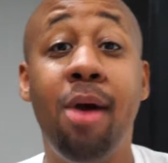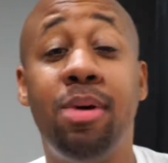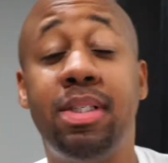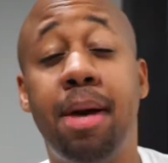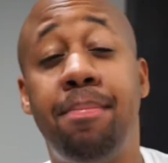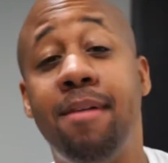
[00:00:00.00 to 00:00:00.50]

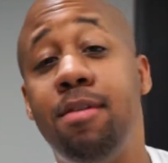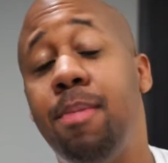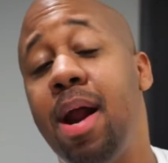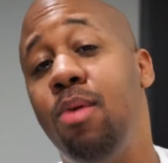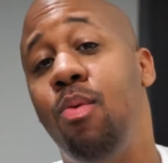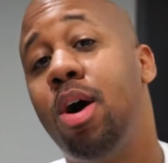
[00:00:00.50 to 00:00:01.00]
what's up
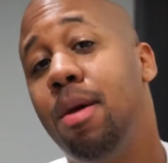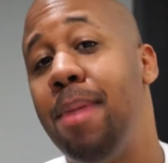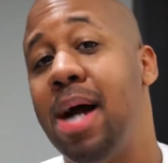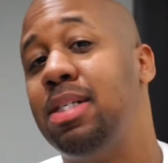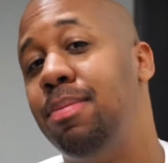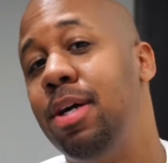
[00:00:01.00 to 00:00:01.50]
everybody? Welcome
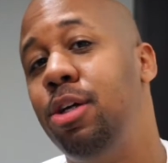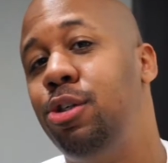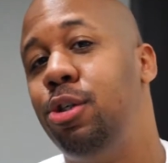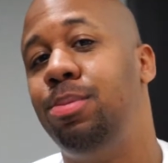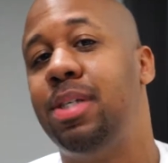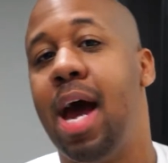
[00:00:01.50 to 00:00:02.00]
back to my
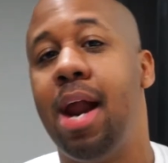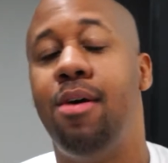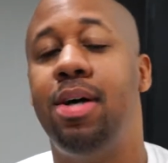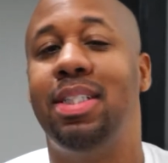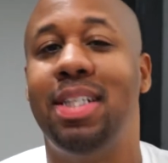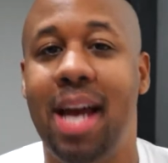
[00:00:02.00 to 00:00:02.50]
YouTube
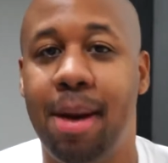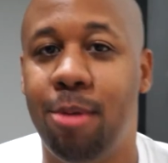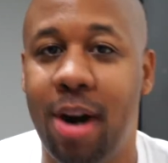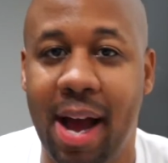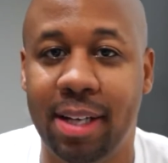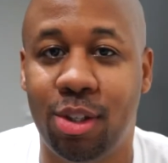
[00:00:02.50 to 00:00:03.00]
channel, and today I'm
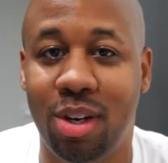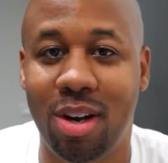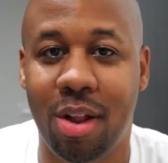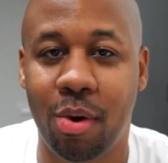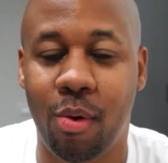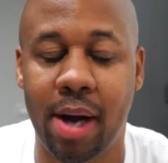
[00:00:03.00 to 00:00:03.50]
going to answer
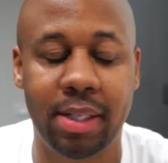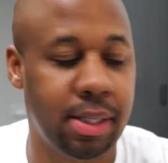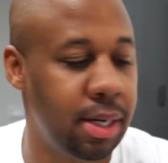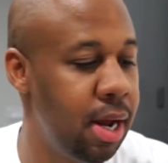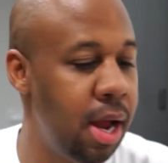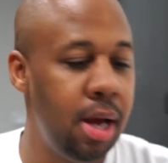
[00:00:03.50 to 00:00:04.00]
another
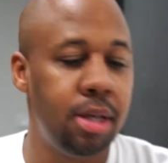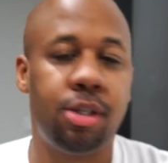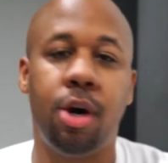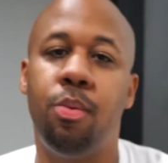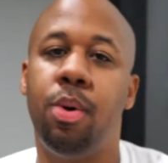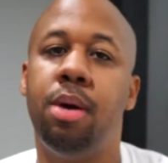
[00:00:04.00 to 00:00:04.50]
question.
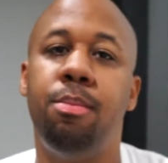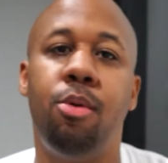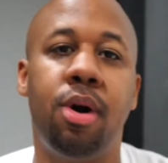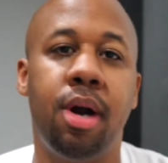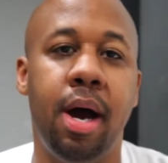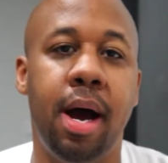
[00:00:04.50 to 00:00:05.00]
So one or
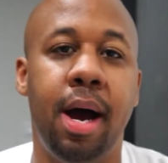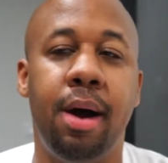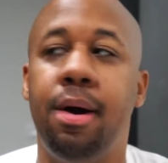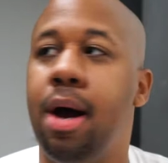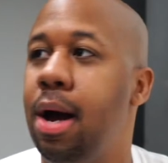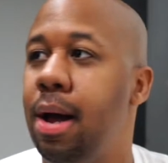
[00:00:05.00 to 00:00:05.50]
more,
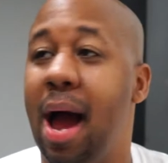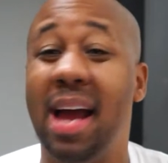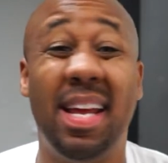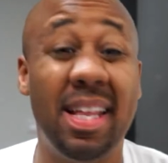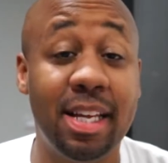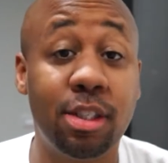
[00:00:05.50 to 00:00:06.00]

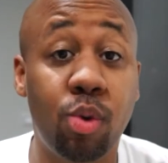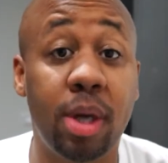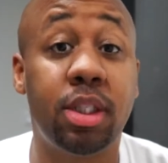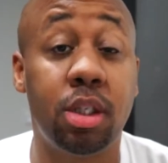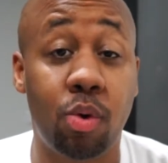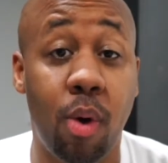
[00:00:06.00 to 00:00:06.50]
I get this
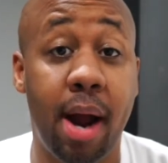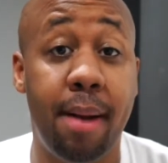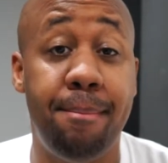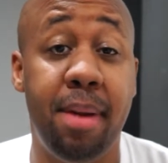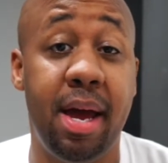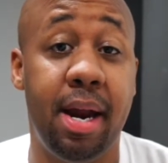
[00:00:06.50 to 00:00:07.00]
question quite
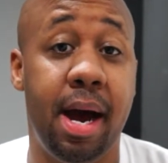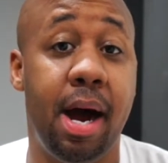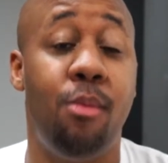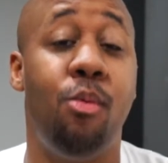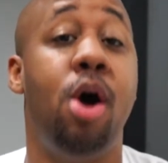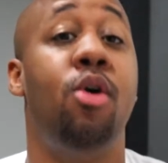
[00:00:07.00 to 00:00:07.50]
a bit,
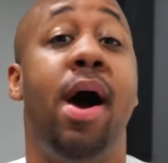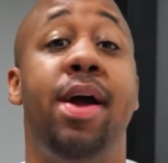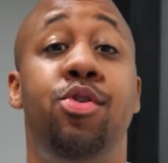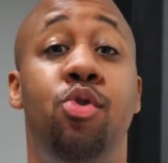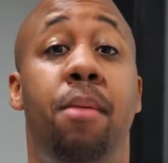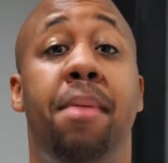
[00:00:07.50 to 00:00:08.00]
what do
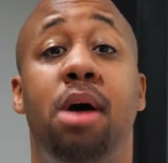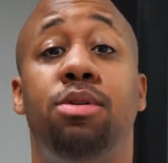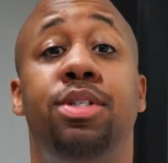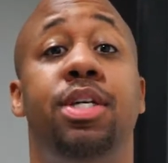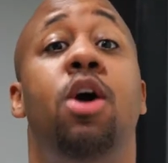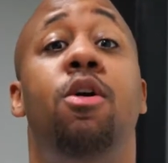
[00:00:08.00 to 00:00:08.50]
I do
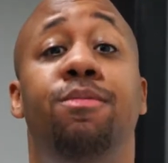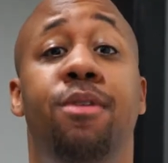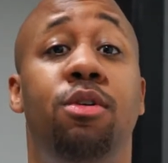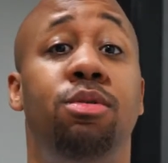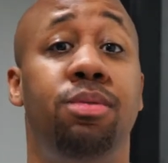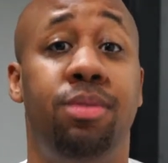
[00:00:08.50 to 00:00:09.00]
about cell
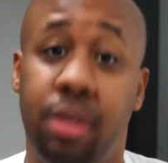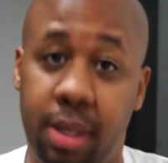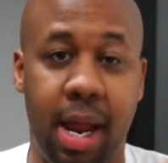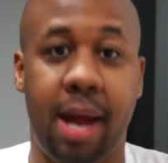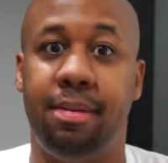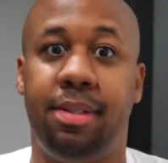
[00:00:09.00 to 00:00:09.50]
phone,
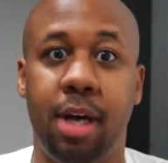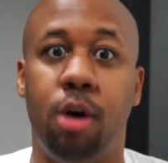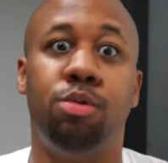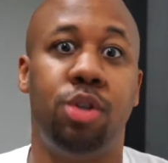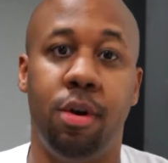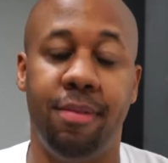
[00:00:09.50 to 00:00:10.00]
like
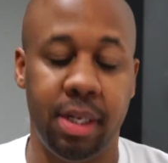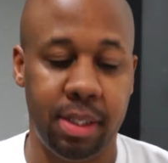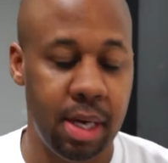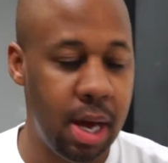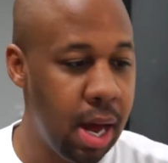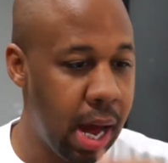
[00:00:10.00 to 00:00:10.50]
cell
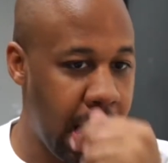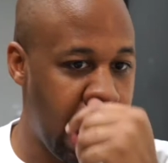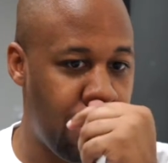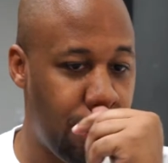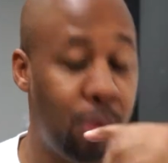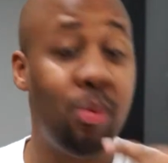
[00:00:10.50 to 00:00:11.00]
service,
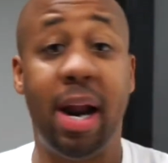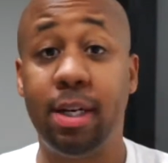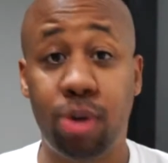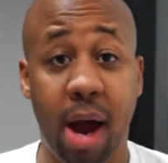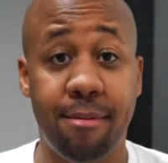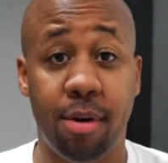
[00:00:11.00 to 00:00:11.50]
when I
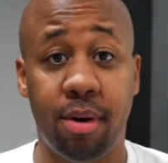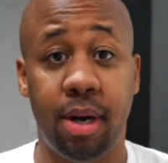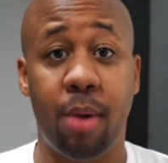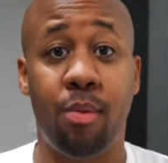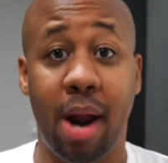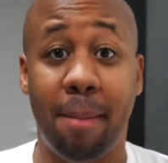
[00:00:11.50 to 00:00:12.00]
travel,
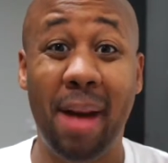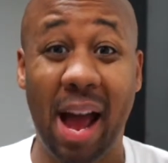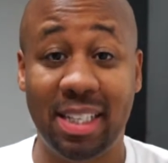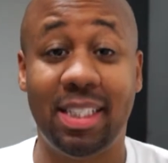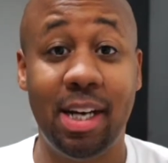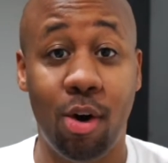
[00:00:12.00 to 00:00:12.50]
like when I'm
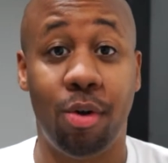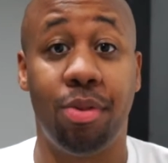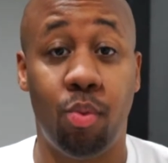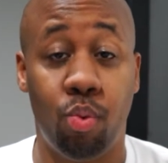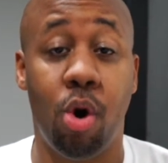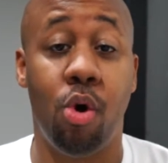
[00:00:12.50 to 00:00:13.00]
actually on
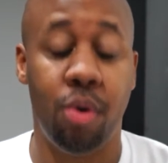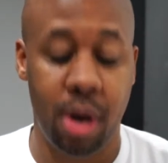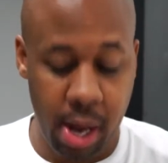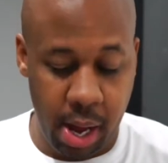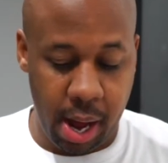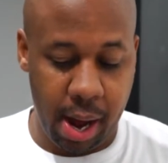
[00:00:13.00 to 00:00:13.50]
the road.
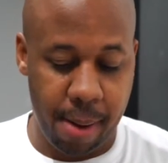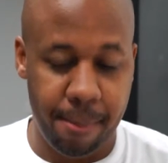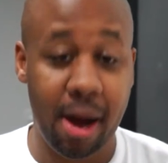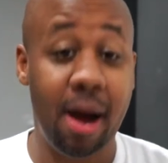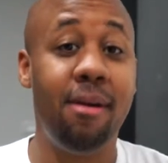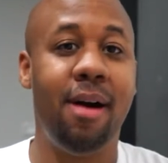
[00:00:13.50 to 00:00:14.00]

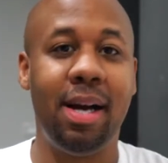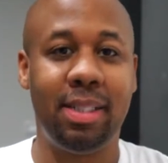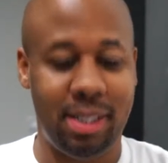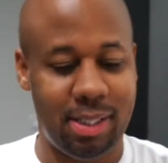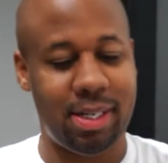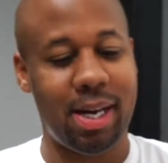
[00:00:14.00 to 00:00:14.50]

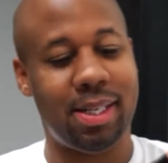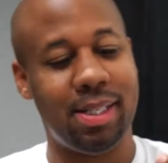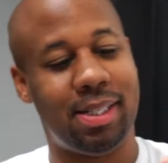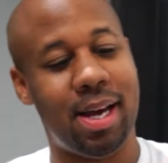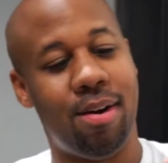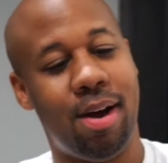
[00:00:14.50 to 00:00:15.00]
Actually, check
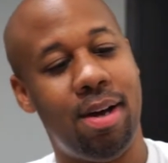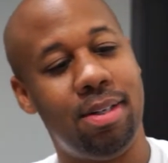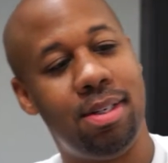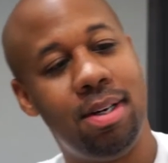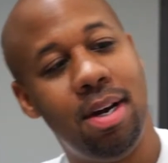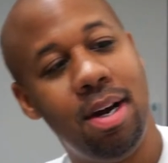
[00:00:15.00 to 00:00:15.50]
this out
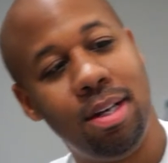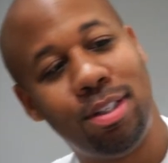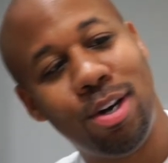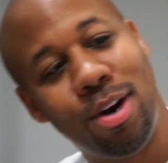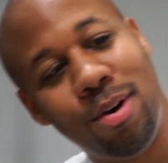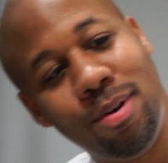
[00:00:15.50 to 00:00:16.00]
guys.
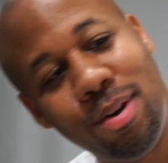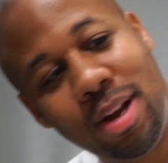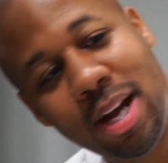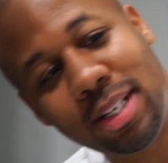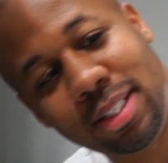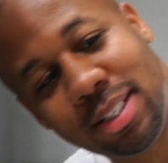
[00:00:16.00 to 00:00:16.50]
So you
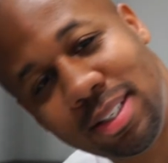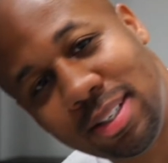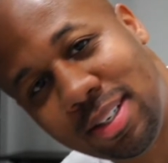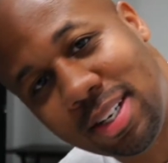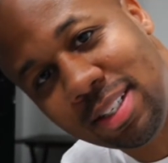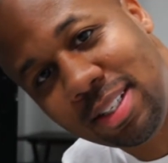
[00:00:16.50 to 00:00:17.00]
guys
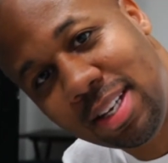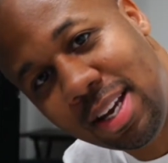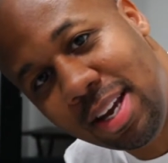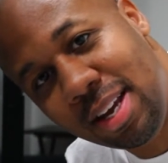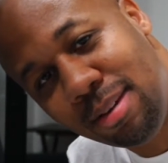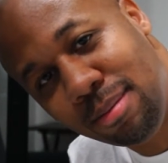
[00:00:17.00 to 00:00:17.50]
can
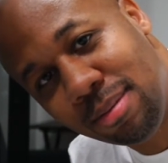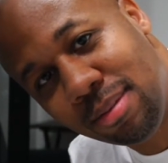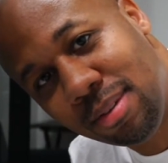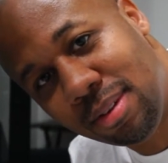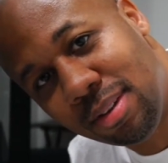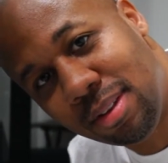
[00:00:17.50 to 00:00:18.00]
see,
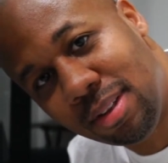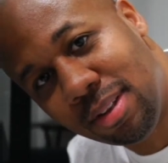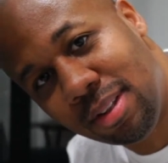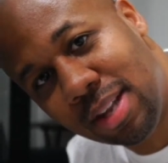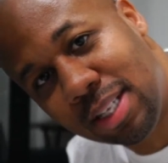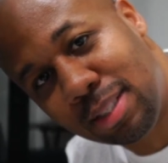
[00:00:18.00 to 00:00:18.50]

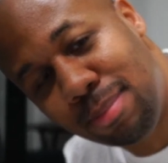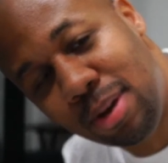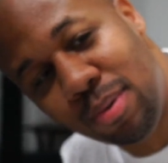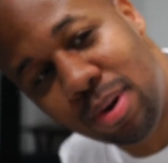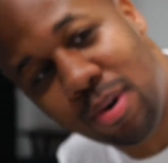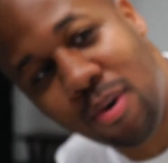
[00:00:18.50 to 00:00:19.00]
that's me
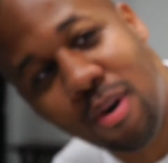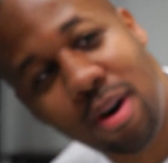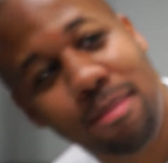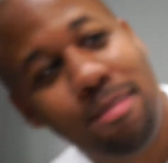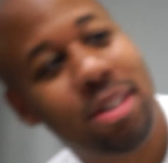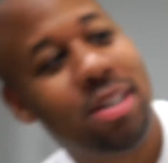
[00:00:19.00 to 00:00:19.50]

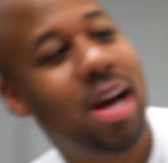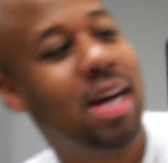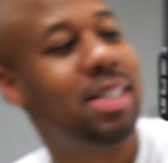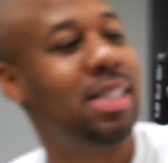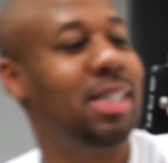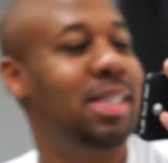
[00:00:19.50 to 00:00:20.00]
recording, but you
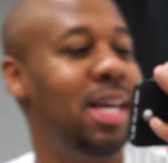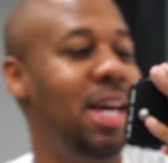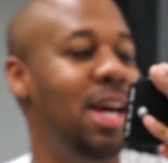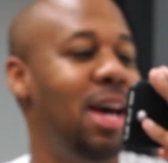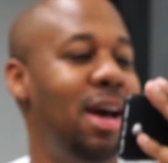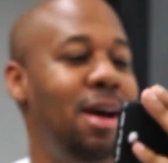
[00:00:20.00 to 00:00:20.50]
guys can
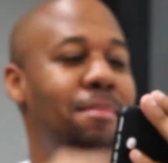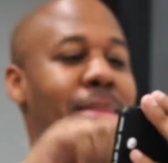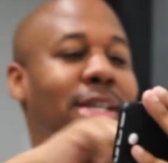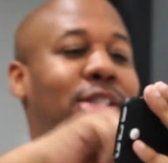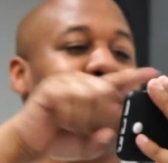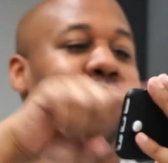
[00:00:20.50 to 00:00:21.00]
see
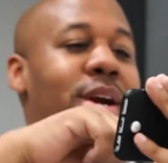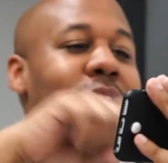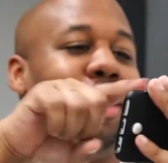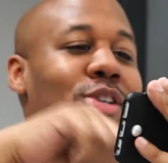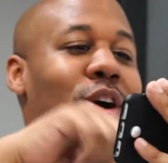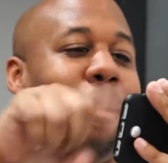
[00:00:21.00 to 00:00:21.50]
my screen
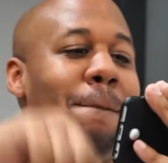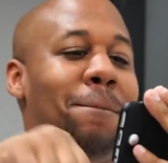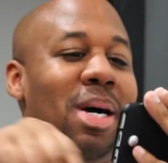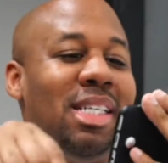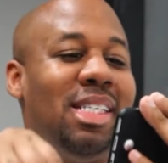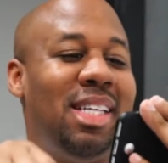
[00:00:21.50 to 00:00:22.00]
is all
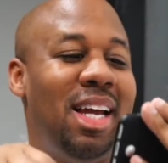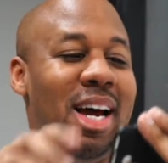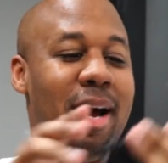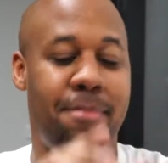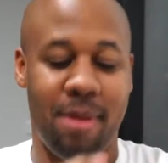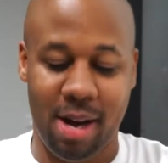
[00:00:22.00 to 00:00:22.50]
busted
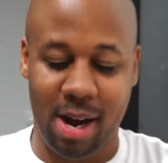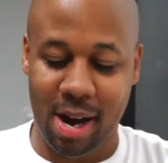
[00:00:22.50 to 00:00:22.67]
up.